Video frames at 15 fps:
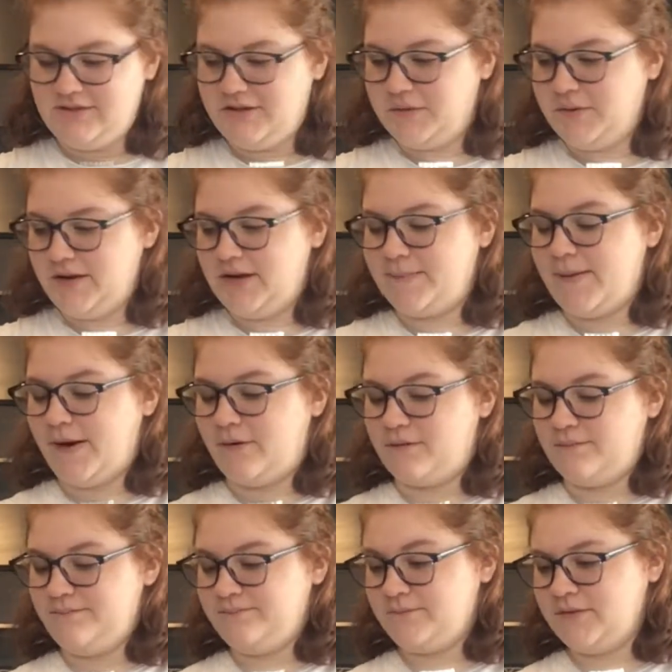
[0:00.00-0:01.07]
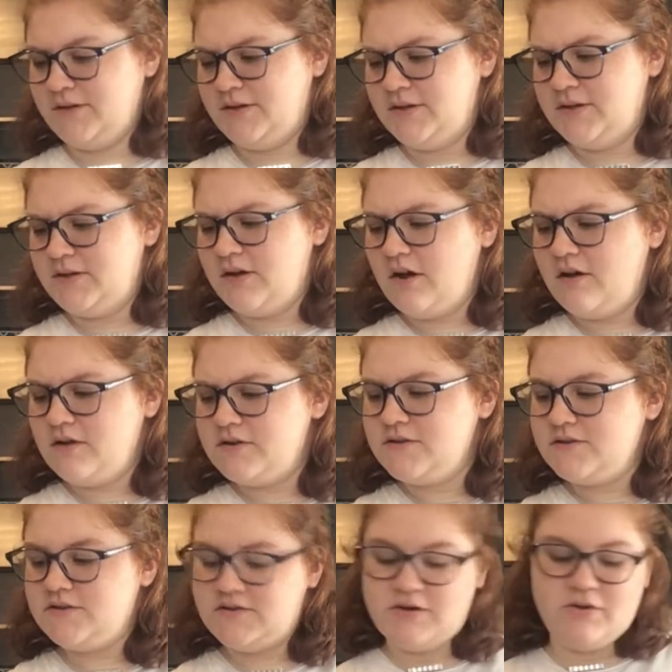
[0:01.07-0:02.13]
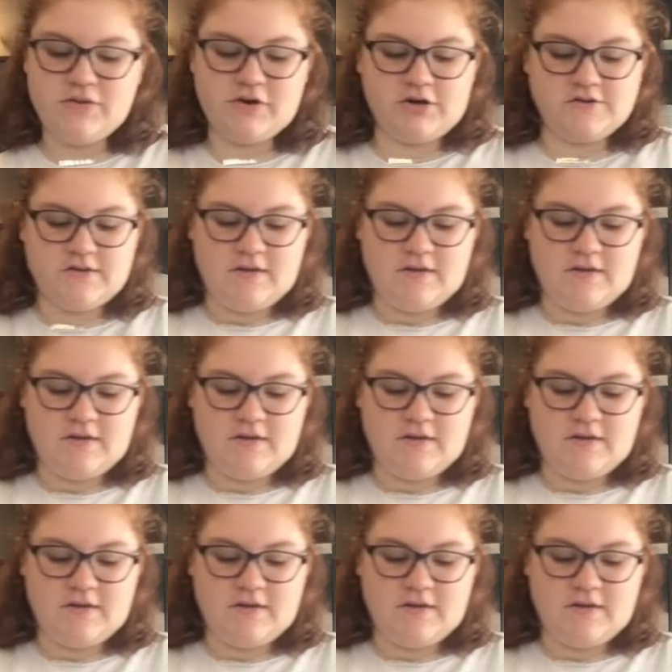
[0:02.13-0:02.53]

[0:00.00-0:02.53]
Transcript: You need about 2/3